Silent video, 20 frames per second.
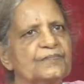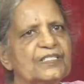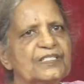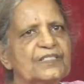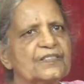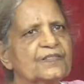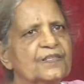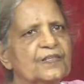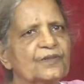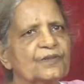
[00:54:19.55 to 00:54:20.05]

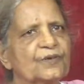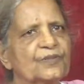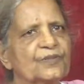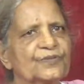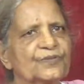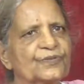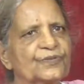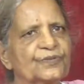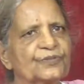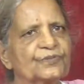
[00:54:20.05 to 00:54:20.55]
this thing
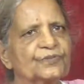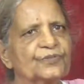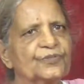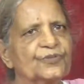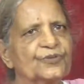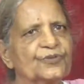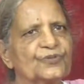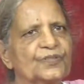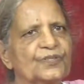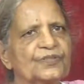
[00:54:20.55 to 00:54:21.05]
also
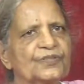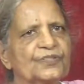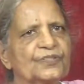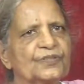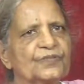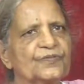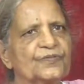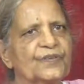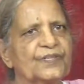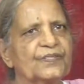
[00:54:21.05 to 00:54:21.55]
shows
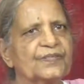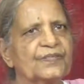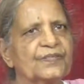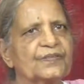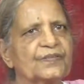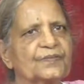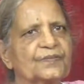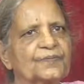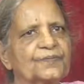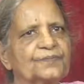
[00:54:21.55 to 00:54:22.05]
its
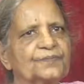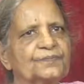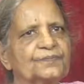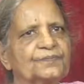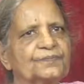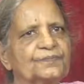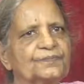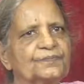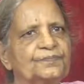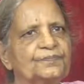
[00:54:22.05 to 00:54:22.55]
face.
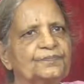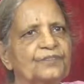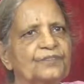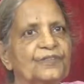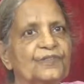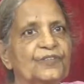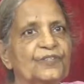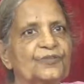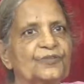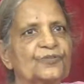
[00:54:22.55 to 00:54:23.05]

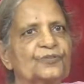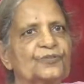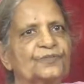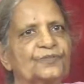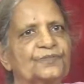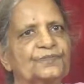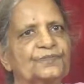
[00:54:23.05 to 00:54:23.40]
What to do?